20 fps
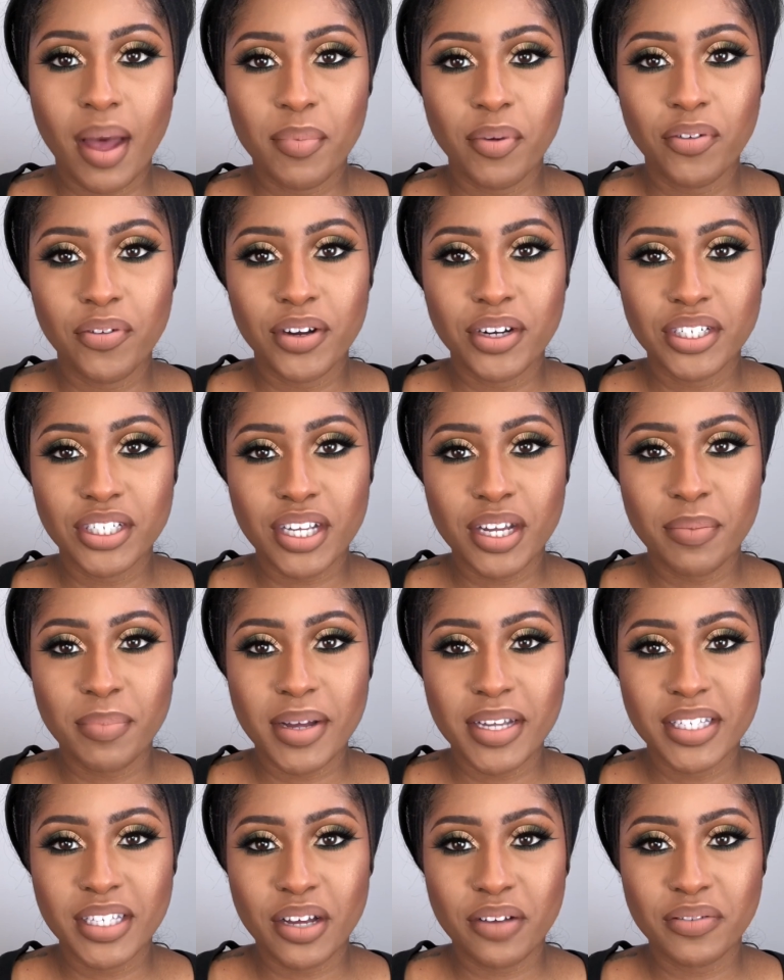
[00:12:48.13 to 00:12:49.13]
I'm gonna finish getting
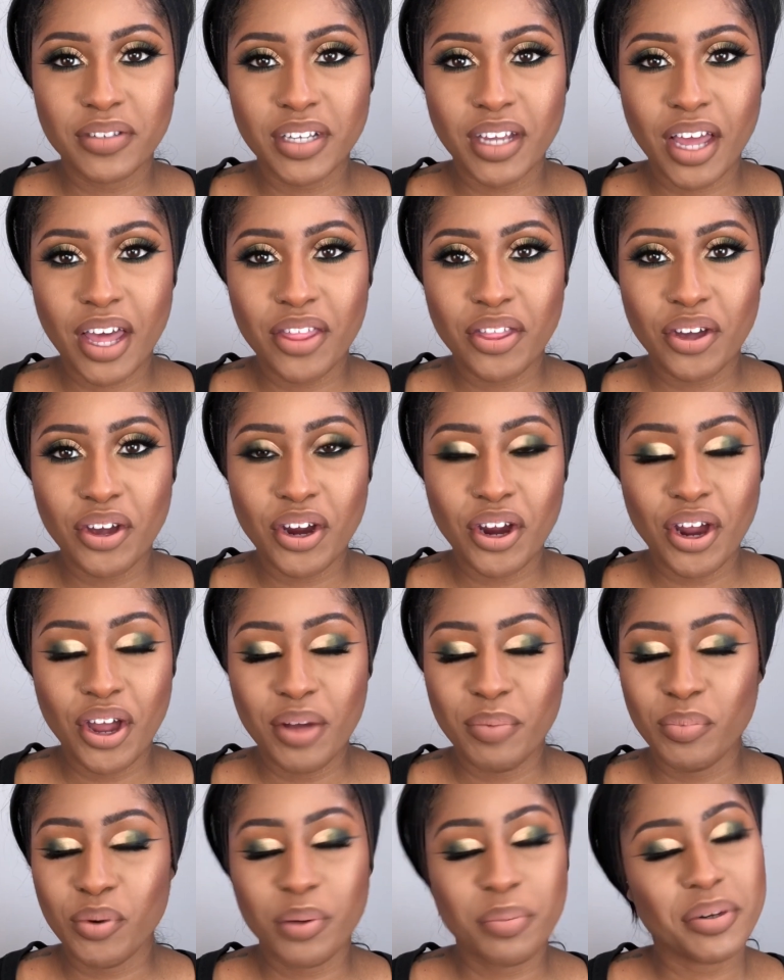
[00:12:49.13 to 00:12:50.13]
myself together
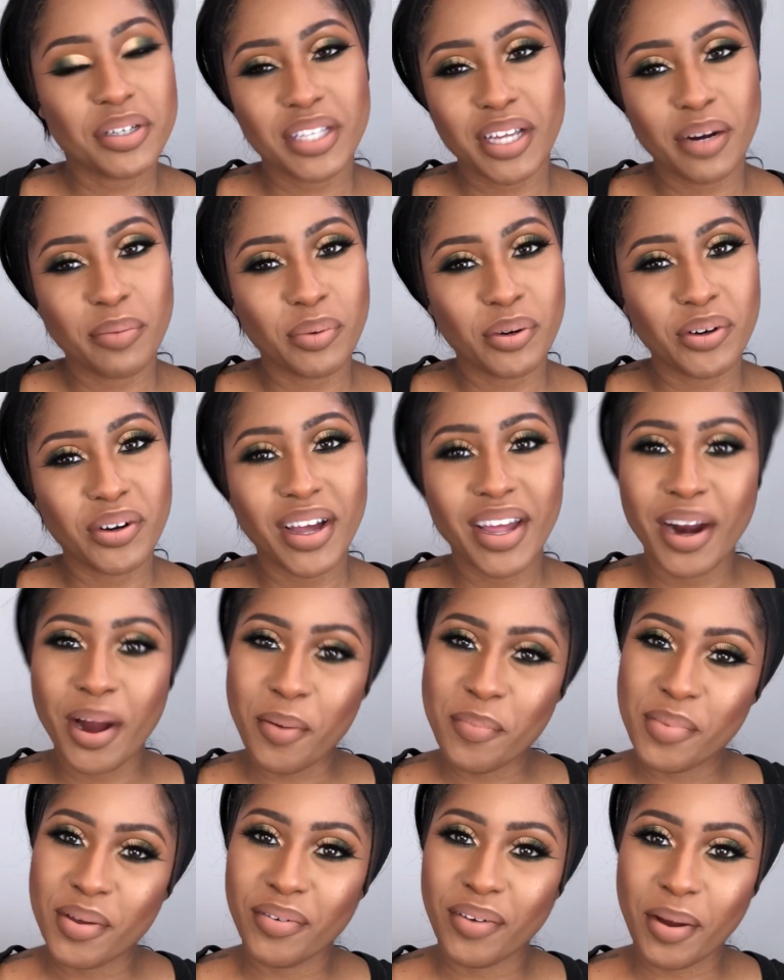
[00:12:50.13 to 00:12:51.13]
and more presentable, and
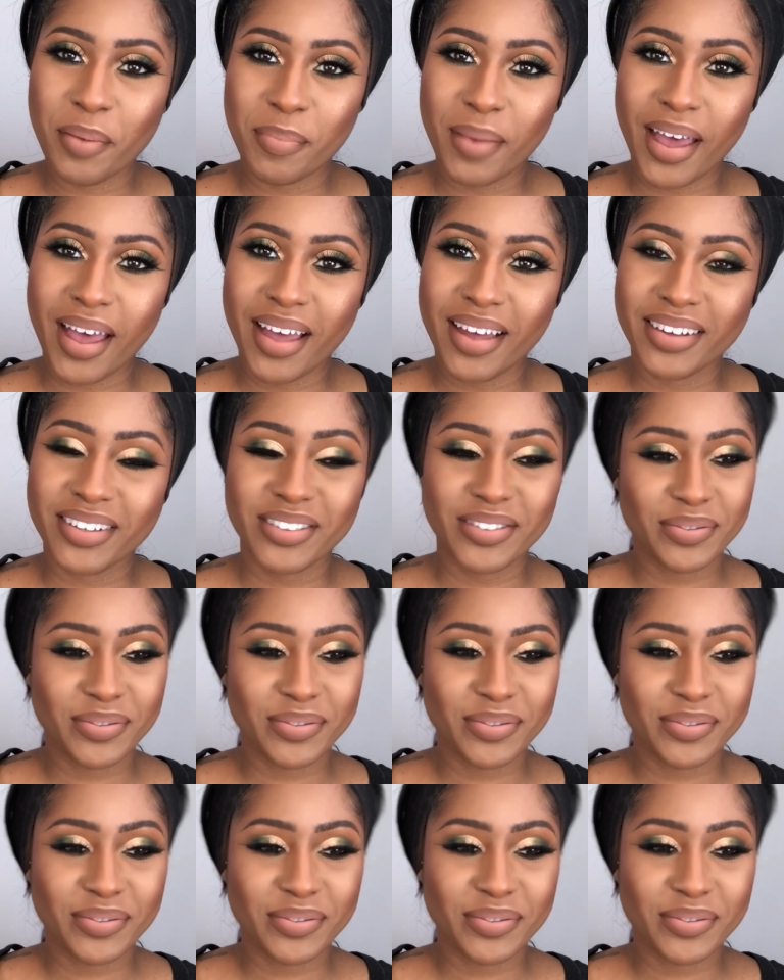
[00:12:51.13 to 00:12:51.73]
I'll be right back.